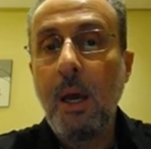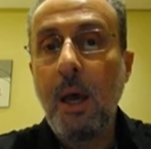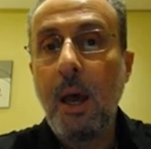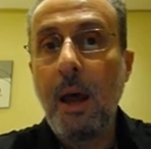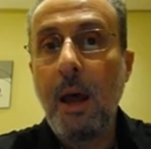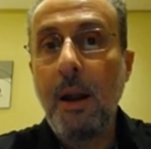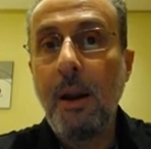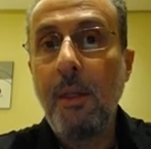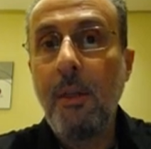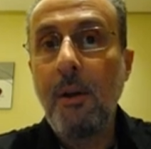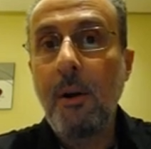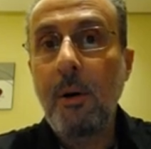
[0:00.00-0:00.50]

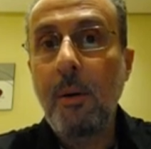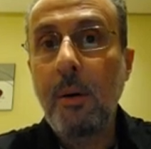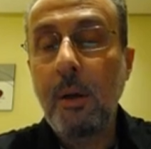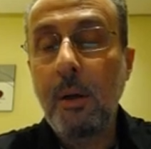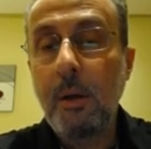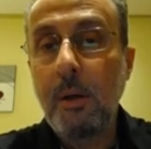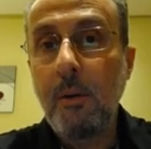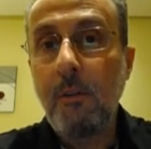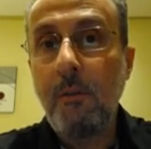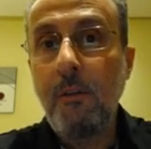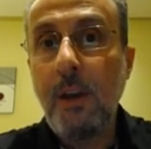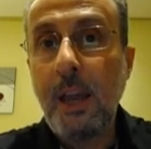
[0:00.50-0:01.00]
another
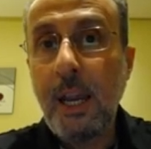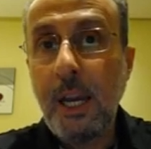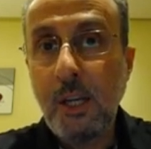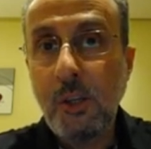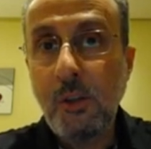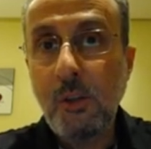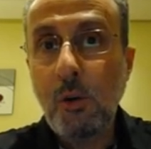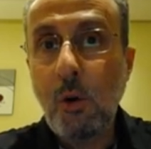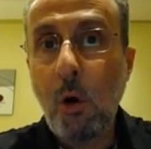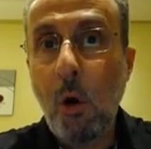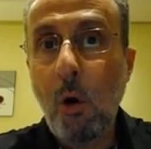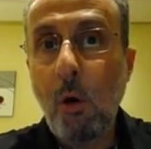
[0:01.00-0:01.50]

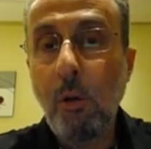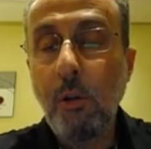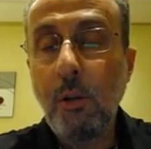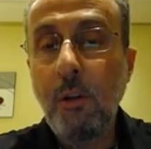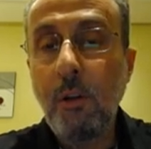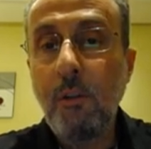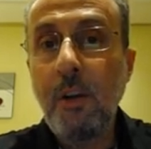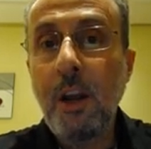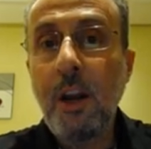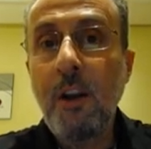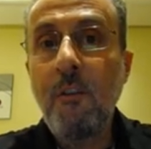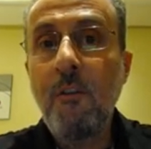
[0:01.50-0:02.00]
phase
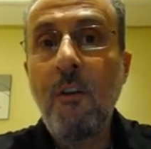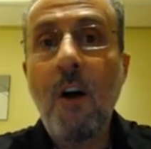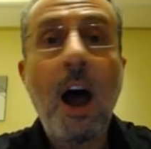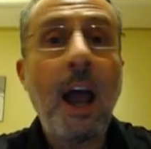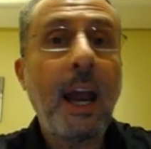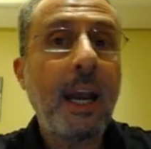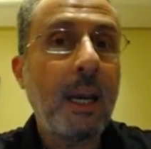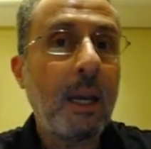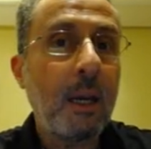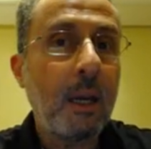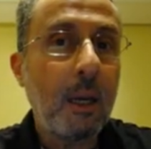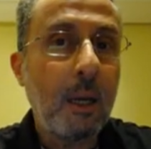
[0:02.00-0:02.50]
called
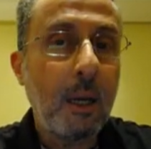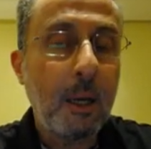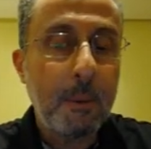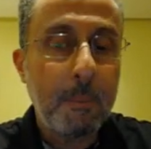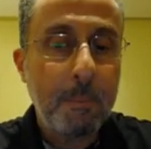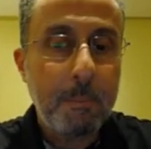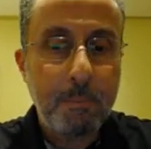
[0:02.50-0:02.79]
verifying.